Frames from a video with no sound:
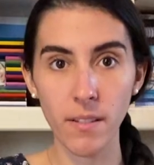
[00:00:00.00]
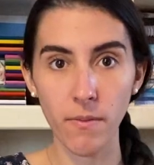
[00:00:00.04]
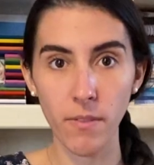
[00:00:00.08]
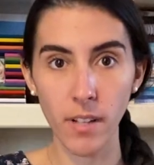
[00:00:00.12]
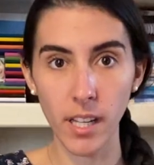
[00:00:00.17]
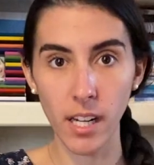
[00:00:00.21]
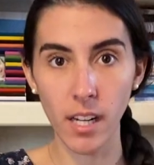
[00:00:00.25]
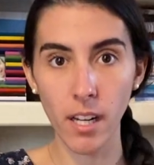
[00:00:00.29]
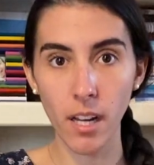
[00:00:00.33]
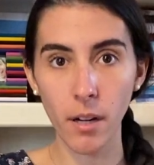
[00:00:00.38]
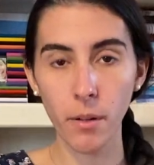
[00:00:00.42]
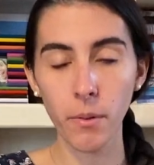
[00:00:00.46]

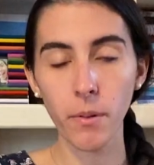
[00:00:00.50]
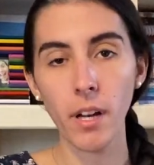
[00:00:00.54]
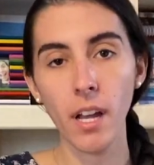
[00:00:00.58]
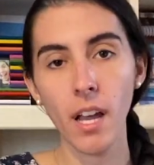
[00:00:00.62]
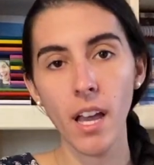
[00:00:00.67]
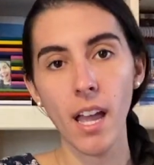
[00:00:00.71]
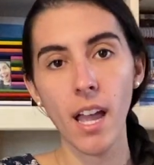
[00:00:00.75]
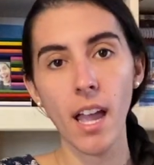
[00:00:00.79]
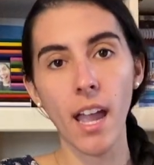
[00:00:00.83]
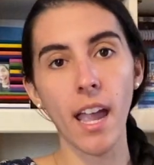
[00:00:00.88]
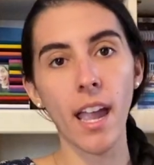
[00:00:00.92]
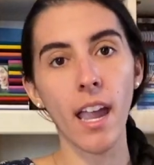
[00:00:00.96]
video,
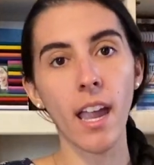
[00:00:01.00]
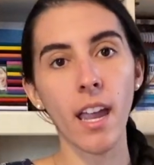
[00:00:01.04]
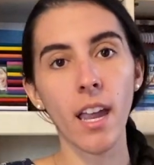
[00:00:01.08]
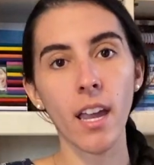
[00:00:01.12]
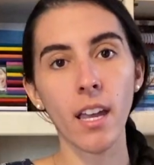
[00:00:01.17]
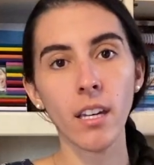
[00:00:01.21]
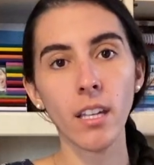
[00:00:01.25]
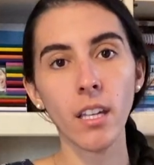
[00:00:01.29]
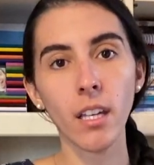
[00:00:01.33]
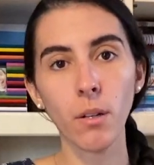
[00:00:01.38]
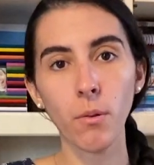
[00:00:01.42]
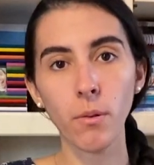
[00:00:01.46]

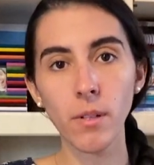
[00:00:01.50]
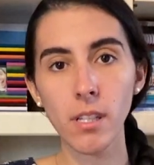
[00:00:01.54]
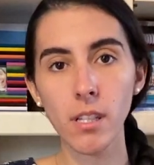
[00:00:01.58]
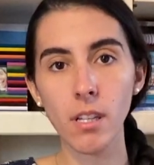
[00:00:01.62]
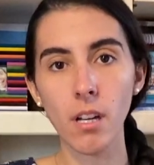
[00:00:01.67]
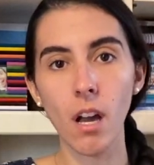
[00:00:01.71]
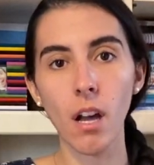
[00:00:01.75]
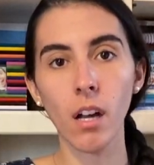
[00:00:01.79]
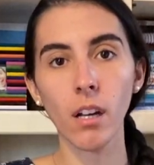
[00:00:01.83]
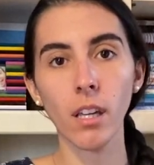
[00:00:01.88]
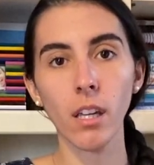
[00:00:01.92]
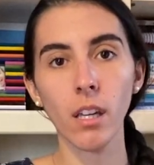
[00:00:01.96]
and he was
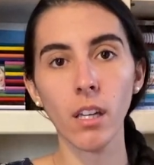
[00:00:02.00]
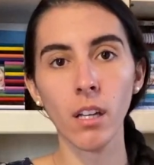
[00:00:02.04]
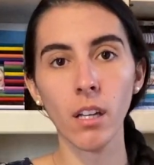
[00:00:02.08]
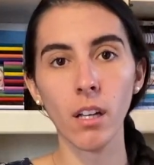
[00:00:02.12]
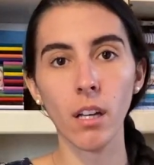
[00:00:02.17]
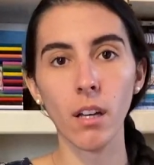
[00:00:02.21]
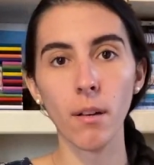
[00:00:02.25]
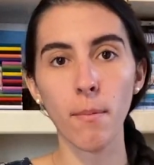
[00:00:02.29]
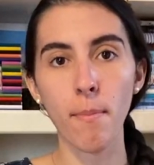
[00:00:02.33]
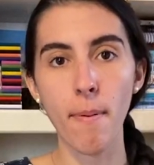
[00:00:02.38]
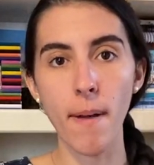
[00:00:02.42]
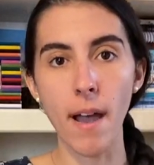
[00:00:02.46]
talking
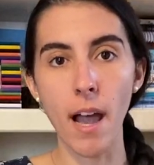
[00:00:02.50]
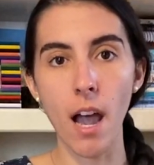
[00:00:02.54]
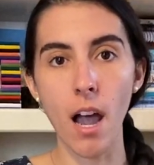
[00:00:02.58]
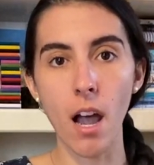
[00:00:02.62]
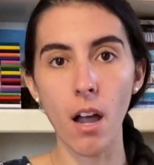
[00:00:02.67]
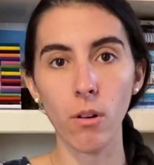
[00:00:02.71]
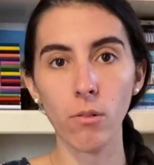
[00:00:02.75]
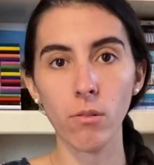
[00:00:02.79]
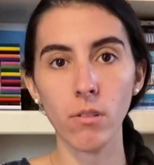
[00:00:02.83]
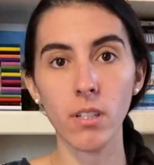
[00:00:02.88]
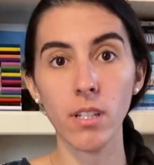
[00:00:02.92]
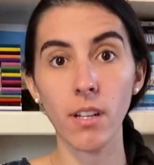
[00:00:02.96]

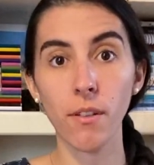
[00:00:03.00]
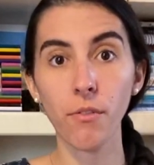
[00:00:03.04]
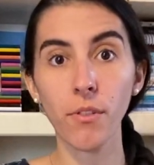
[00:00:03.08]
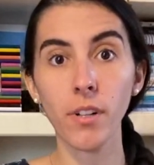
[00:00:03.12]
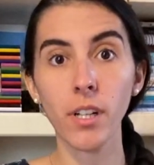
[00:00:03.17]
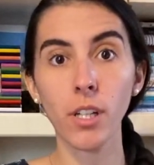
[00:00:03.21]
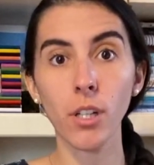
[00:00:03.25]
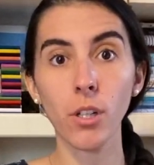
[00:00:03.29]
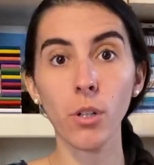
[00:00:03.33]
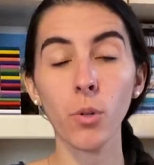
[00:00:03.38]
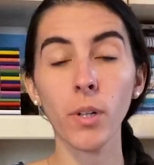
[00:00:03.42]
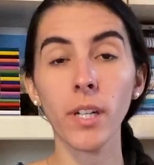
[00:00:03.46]
about
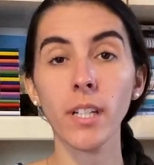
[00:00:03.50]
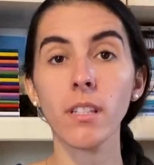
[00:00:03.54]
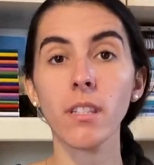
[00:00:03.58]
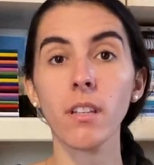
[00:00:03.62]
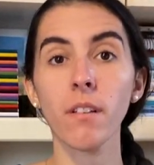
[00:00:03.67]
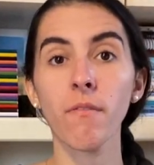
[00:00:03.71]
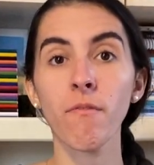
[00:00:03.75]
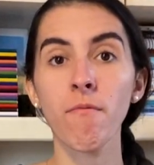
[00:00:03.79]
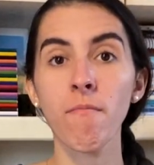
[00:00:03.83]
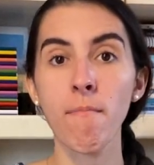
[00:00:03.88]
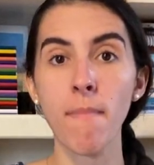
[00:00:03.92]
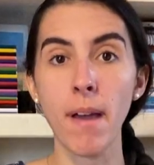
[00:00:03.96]
different units
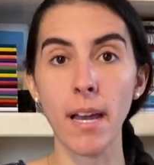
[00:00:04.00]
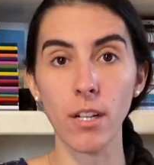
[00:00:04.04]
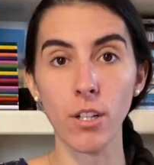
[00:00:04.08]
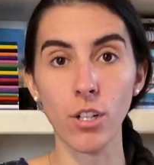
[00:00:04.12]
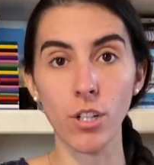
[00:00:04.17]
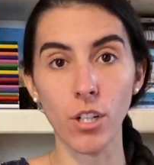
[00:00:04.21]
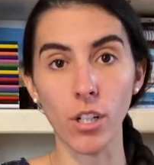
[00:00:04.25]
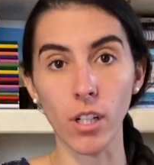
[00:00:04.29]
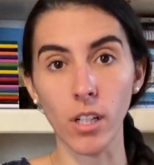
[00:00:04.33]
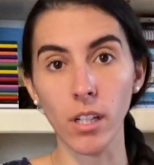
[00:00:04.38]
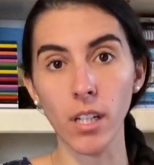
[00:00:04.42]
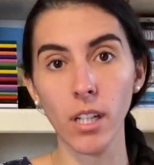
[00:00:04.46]
of
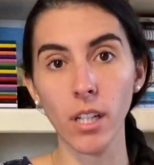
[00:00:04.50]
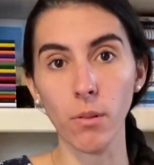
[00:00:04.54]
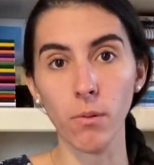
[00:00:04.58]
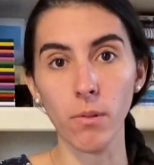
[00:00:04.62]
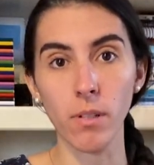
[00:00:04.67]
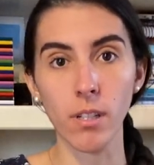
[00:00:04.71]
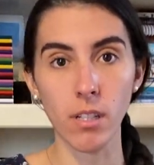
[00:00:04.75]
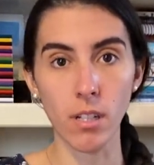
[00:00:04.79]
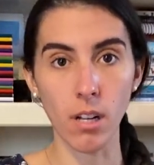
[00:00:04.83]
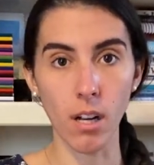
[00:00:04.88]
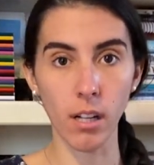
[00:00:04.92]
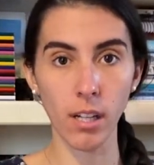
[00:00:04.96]
measure. He
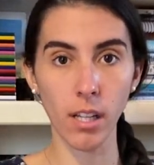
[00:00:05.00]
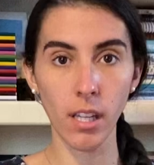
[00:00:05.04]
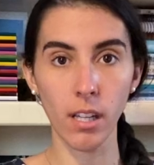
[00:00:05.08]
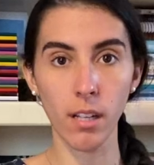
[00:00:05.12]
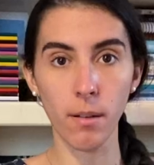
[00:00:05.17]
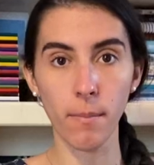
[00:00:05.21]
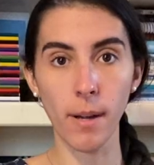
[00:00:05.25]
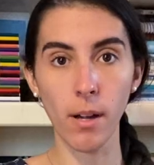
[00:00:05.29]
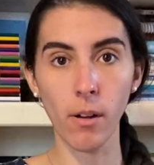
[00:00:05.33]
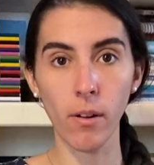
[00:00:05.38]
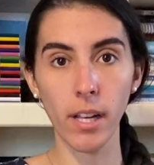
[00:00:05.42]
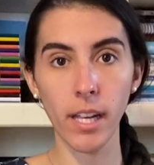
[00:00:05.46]
was talking
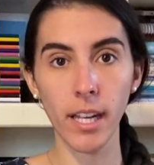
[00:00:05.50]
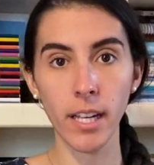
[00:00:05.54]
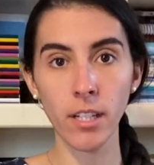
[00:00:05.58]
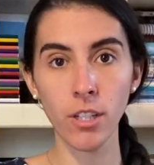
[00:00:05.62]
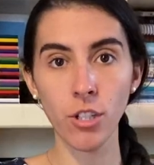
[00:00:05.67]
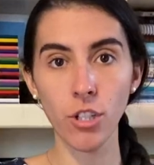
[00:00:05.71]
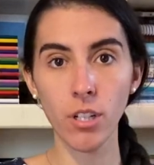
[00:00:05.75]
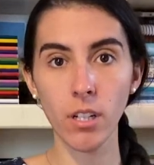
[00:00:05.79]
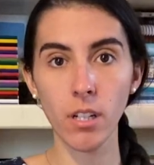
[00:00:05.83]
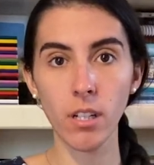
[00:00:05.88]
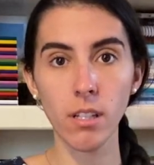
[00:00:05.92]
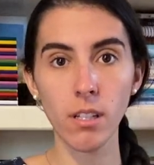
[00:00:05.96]
about
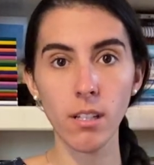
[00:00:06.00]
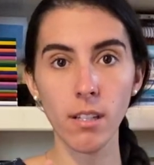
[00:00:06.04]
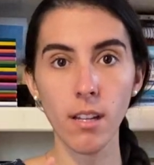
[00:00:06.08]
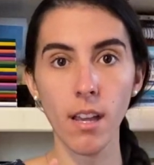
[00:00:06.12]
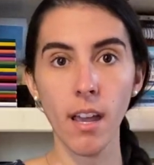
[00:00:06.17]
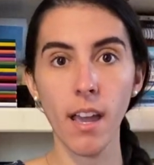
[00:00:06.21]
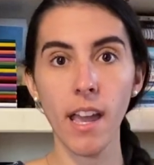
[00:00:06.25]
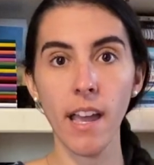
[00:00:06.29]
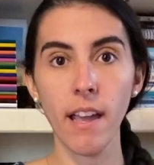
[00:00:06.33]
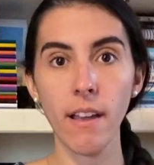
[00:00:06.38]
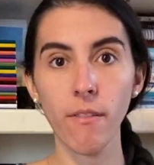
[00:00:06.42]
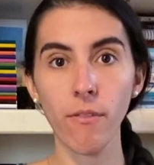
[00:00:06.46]
inches,
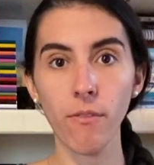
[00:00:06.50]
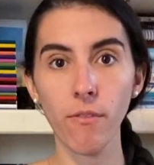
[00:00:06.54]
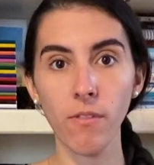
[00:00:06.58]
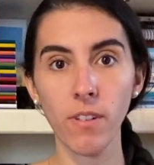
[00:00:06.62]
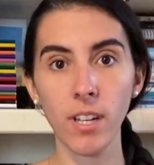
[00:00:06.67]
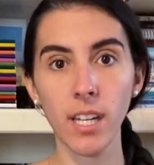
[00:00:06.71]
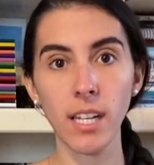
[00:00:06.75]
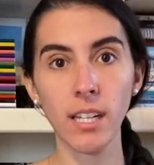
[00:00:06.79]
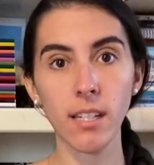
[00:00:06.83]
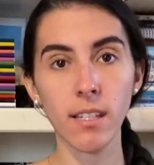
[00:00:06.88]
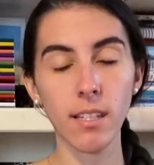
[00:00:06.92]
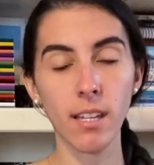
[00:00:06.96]

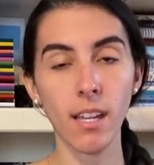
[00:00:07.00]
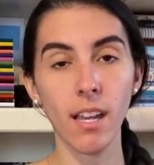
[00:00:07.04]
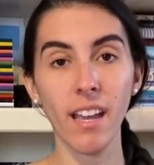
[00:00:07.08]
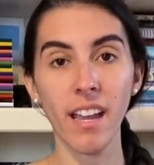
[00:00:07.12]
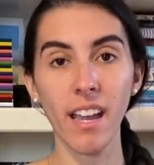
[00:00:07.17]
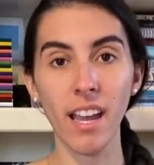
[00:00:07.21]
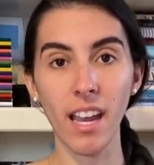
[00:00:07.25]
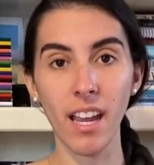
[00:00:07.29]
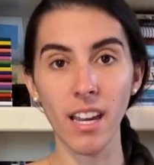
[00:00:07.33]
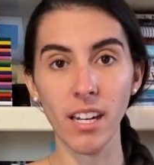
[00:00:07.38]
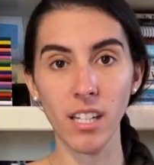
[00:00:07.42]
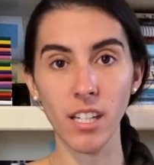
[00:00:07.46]
feet,
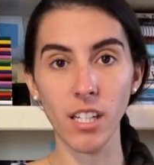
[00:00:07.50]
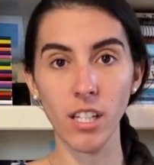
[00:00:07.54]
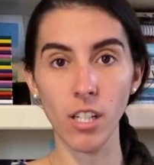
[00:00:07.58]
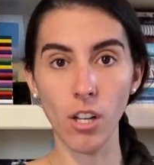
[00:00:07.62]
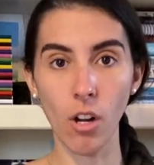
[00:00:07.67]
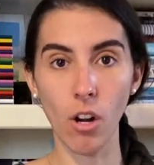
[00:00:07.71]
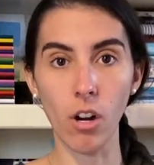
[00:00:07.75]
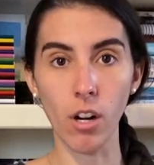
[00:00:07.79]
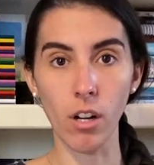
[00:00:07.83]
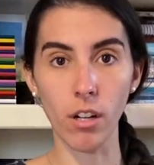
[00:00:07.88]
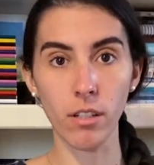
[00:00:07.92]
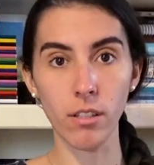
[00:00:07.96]
and
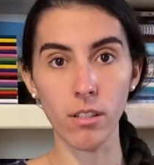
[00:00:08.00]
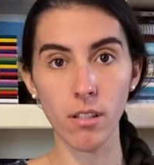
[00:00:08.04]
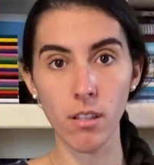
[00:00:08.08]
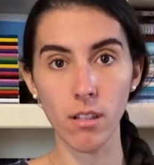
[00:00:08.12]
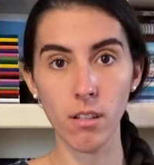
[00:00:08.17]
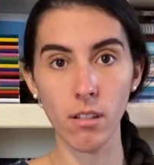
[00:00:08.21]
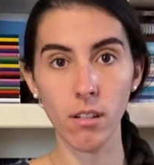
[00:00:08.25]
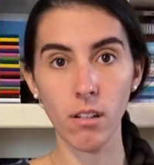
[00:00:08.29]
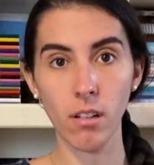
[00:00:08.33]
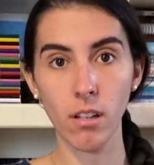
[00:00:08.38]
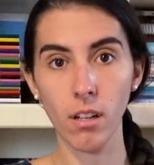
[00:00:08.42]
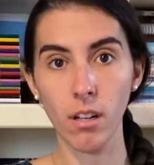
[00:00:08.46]
yards.